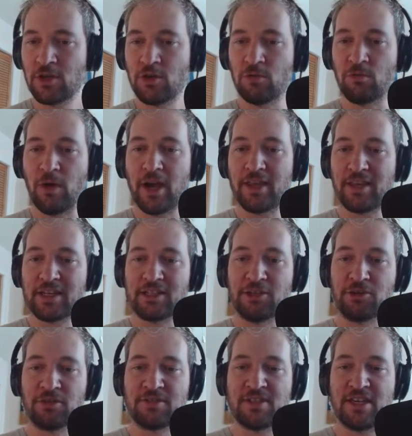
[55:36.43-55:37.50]
Write a
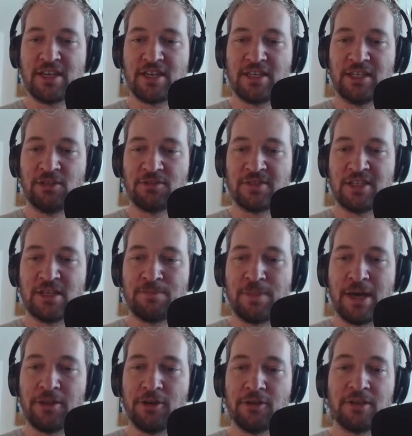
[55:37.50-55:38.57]
clear critique and he'll see it
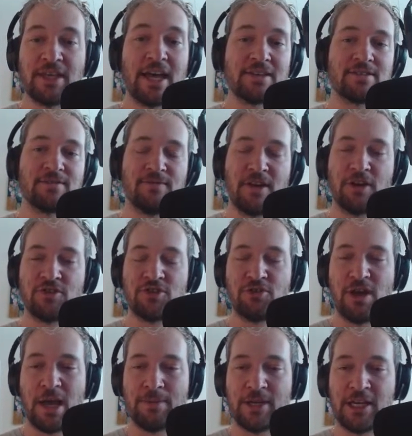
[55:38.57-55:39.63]
better. Yes, very true,
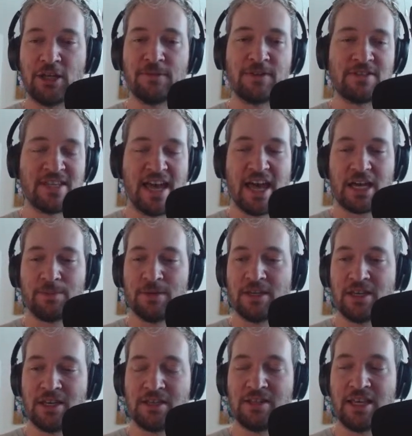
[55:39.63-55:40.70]
Abigail. If you tag me
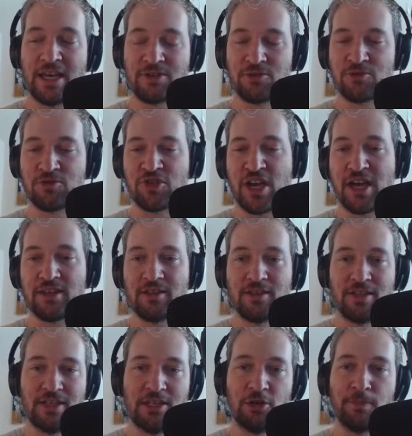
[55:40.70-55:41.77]
in the actual chat,
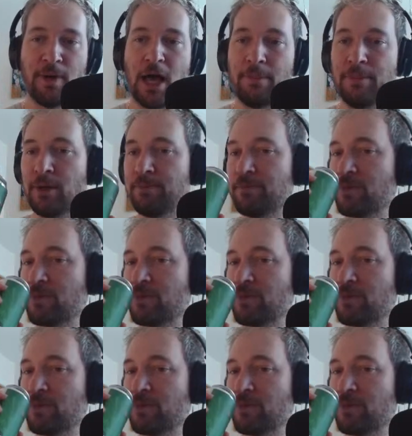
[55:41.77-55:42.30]
it'll pop up.